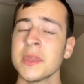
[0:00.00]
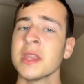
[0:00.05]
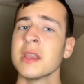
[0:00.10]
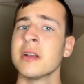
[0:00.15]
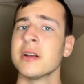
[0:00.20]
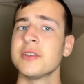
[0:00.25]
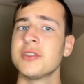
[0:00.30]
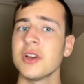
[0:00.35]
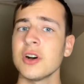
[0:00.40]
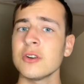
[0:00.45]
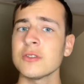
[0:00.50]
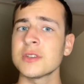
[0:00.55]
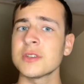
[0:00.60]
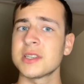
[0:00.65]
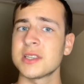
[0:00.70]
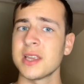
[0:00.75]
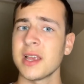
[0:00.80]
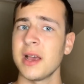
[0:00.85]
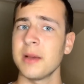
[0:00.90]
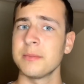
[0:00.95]
Adult
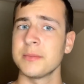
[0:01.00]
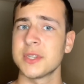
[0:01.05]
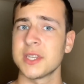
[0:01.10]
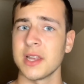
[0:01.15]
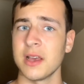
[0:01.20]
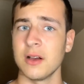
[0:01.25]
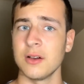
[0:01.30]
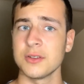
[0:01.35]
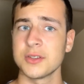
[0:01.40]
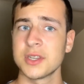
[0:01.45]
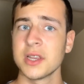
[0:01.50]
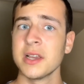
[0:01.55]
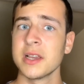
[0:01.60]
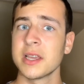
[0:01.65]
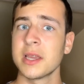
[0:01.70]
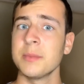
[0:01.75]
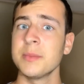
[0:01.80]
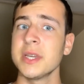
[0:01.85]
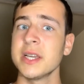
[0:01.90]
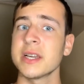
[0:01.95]
stem cells
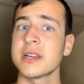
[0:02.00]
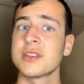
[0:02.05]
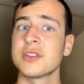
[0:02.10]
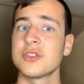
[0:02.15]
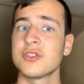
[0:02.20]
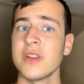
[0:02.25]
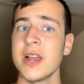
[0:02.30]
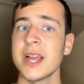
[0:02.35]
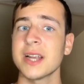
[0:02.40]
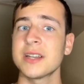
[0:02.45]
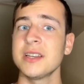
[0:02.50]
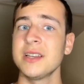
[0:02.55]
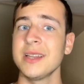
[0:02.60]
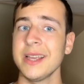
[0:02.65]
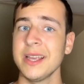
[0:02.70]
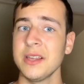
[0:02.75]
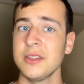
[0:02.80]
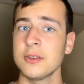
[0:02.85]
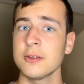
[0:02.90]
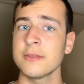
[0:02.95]
can be extracted
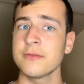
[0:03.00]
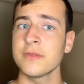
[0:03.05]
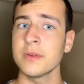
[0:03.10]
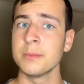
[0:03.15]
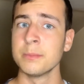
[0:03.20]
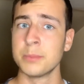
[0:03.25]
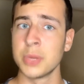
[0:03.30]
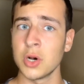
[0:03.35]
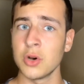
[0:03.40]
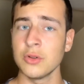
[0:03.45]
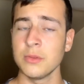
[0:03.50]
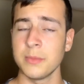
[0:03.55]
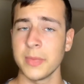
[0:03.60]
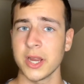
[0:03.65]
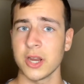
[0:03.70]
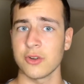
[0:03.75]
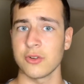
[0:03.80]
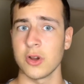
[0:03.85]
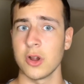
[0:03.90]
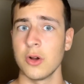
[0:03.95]
either from bone
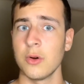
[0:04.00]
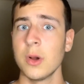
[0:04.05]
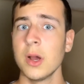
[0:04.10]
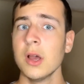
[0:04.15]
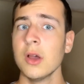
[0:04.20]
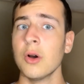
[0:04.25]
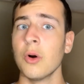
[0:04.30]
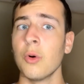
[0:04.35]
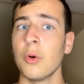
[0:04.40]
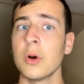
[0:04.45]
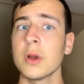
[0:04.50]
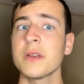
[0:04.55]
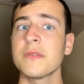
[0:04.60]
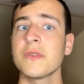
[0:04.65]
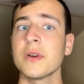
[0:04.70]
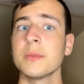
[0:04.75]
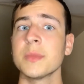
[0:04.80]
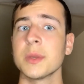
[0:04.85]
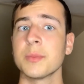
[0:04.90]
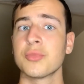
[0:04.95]
marrow or
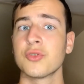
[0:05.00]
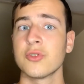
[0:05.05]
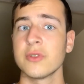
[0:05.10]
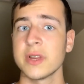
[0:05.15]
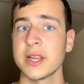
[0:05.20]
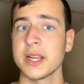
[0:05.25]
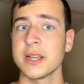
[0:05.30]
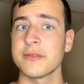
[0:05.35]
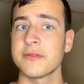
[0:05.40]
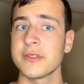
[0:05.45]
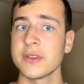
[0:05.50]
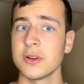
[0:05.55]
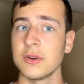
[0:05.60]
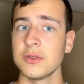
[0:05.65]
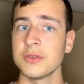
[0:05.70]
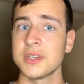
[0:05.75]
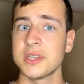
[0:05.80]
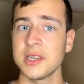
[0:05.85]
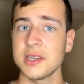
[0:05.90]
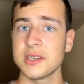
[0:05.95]
from the peripheral
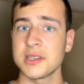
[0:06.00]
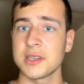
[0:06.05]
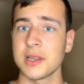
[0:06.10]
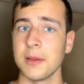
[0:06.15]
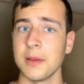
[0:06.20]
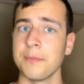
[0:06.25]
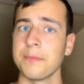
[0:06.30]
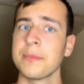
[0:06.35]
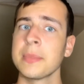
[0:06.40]
system.